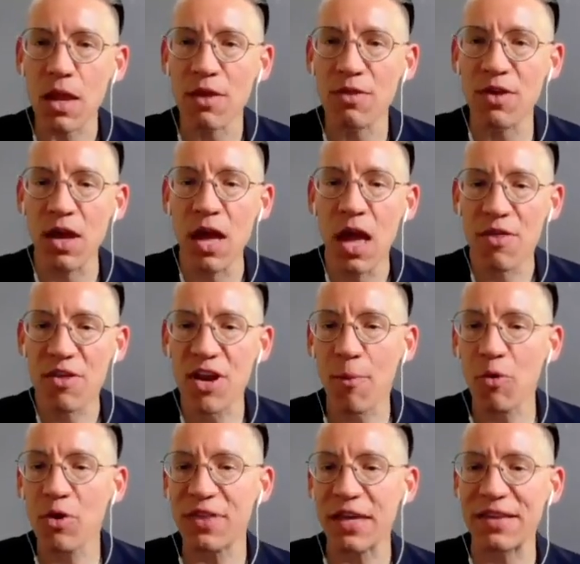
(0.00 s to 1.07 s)
the the
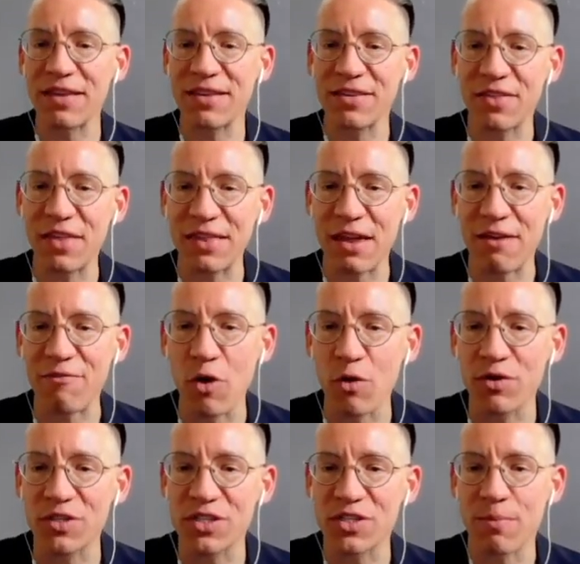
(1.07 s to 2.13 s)
number one thing that thing that
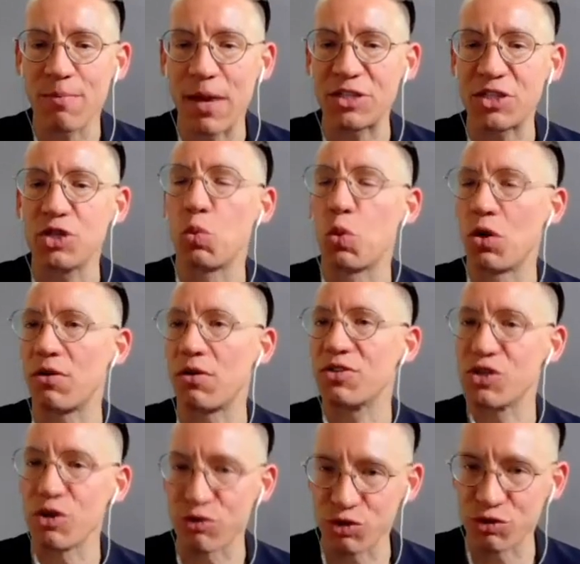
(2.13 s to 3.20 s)
folks mentioned were
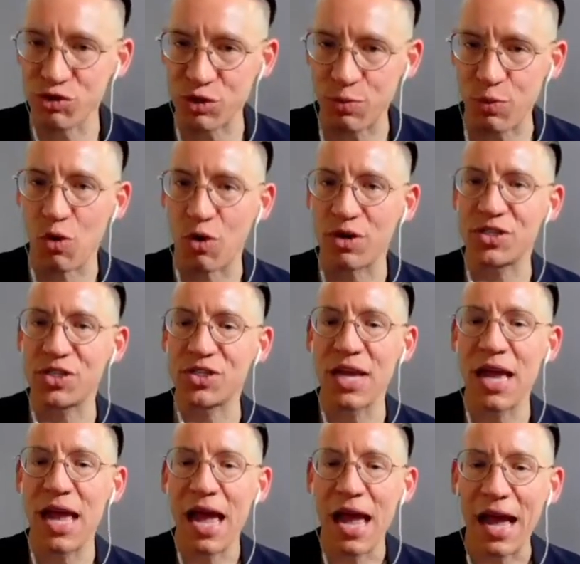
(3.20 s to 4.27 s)
social supports
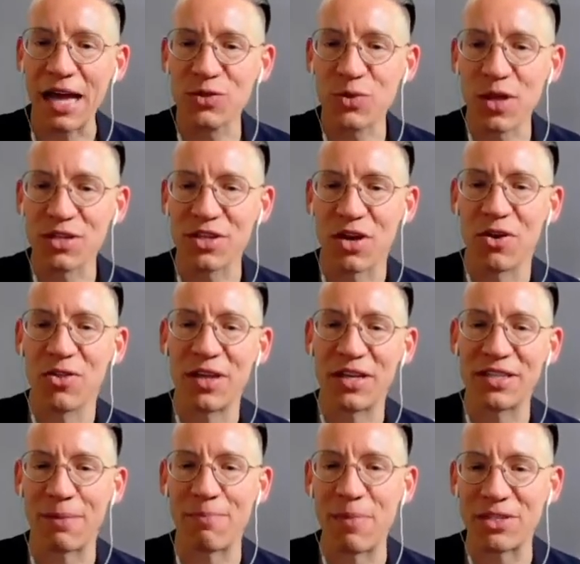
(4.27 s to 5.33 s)
as well as other
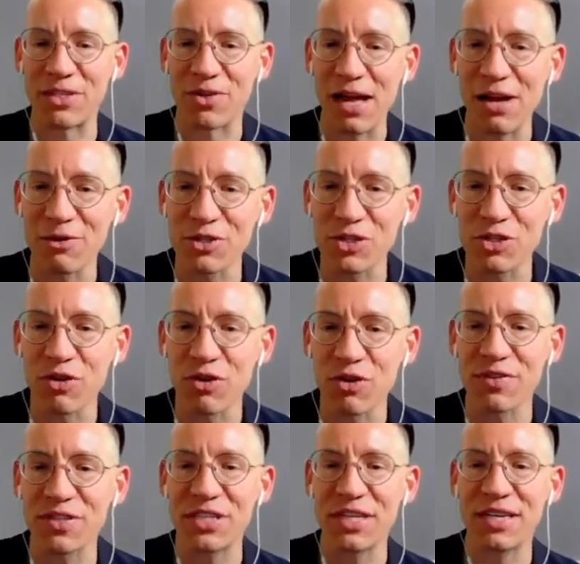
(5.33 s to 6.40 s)
things like mental health
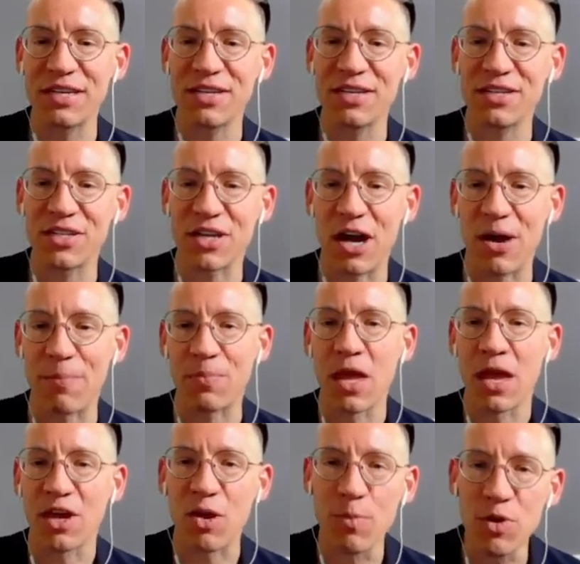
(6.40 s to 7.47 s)
services um,
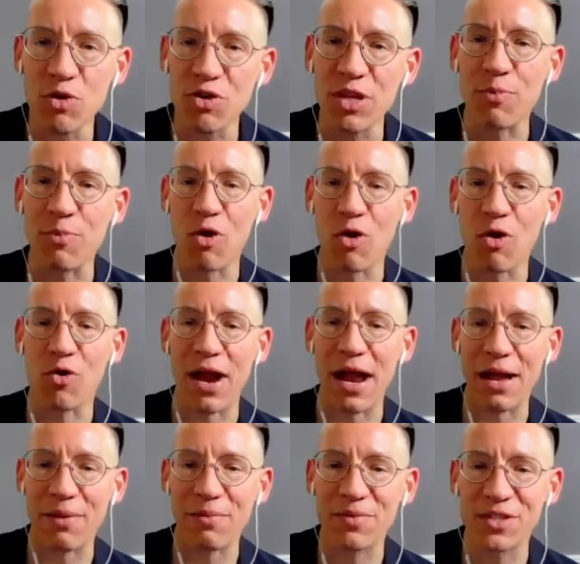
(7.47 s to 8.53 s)
community
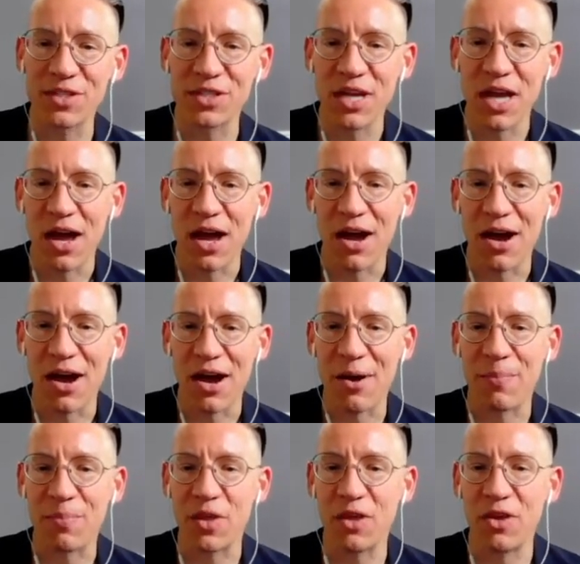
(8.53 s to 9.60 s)
programs
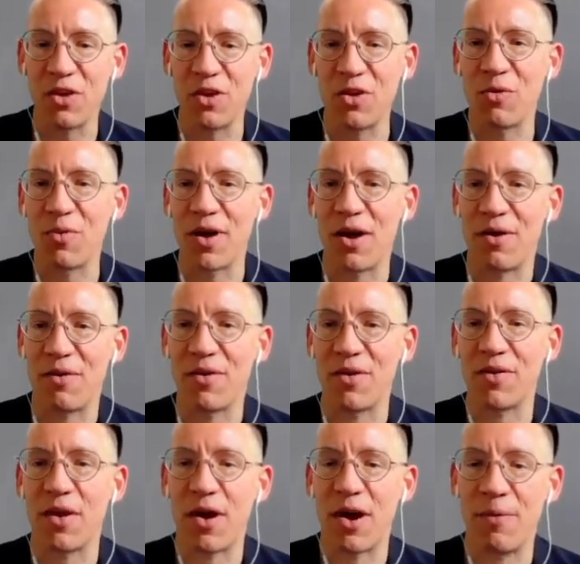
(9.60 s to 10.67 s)
um, you, you, know uh,
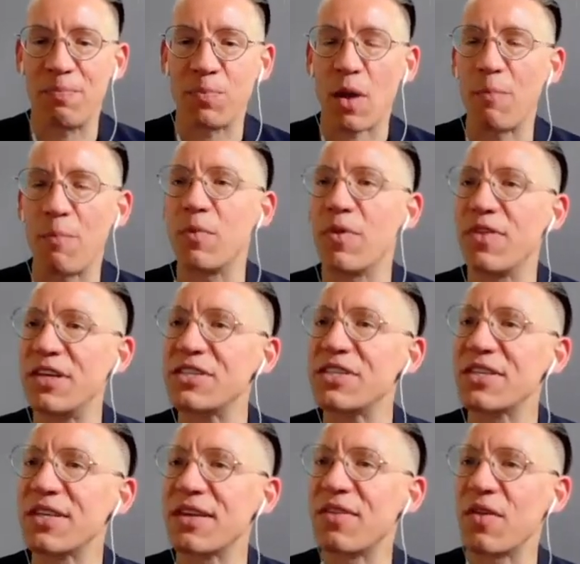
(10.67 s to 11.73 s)
um,
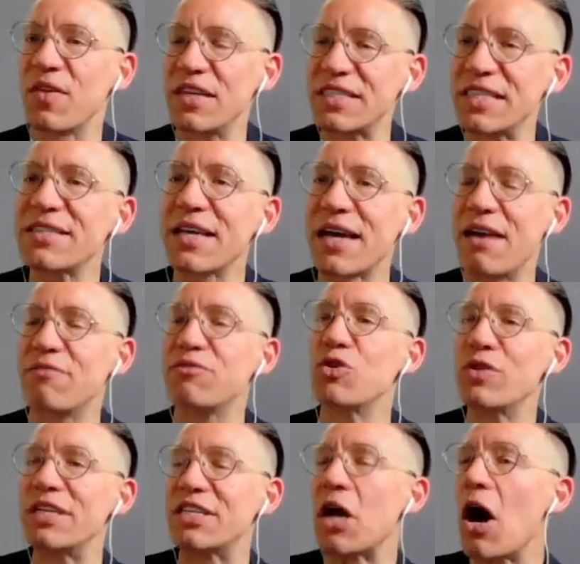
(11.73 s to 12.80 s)
these these things that kind of do
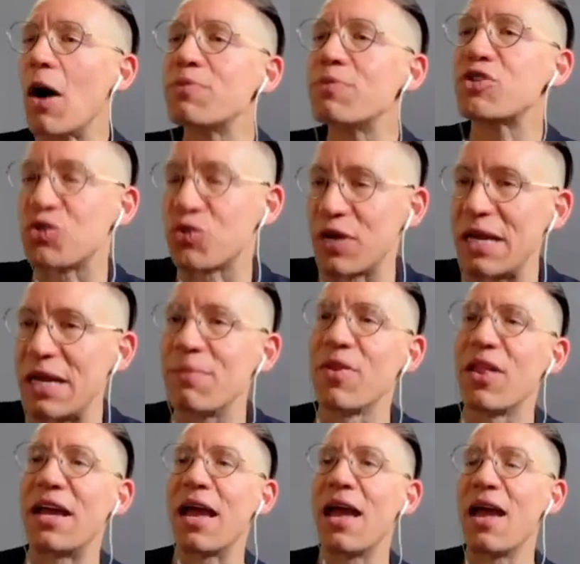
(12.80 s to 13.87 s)
these upstream
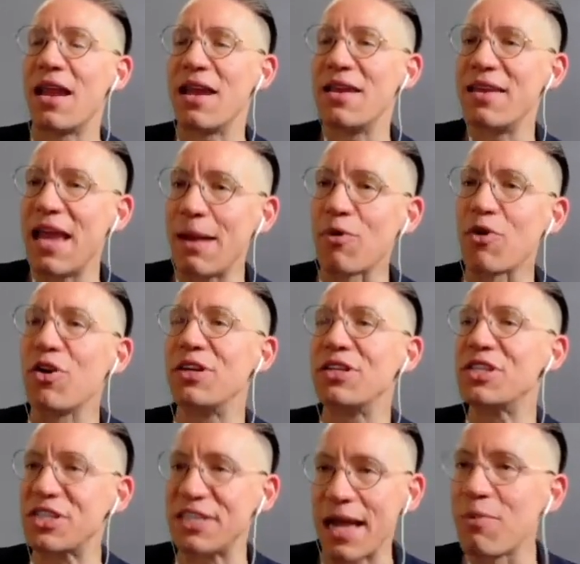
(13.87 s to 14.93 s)
like
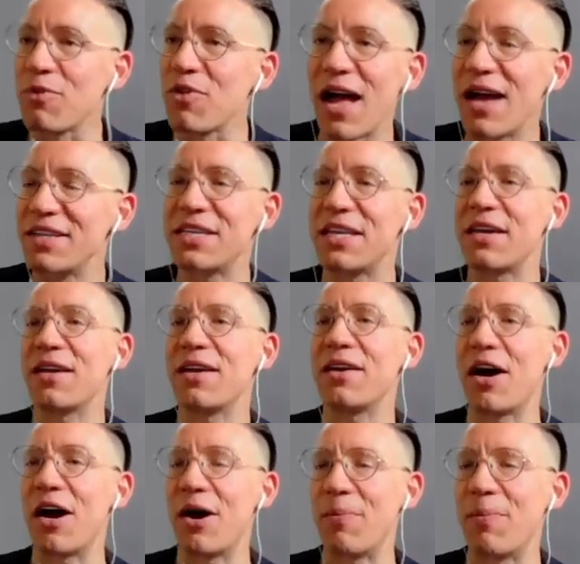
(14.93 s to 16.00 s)
neighborhood
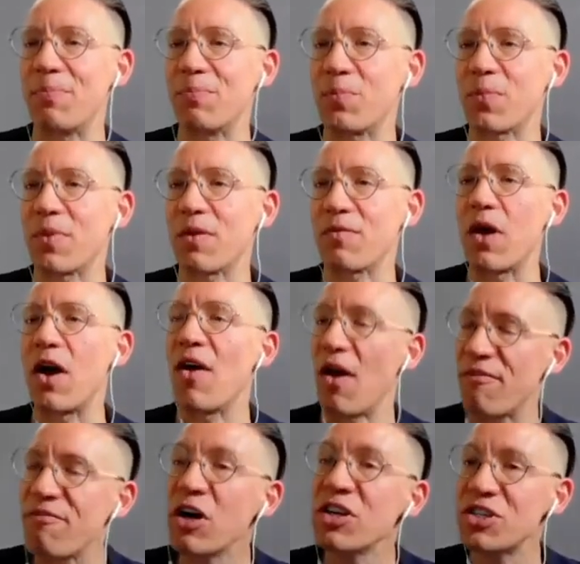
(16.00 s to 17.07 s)
stabilizing um,
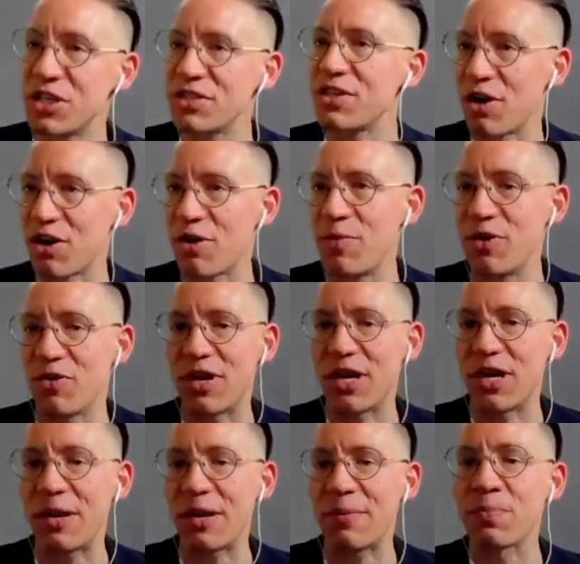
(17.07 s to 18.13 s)
uh, functions in our community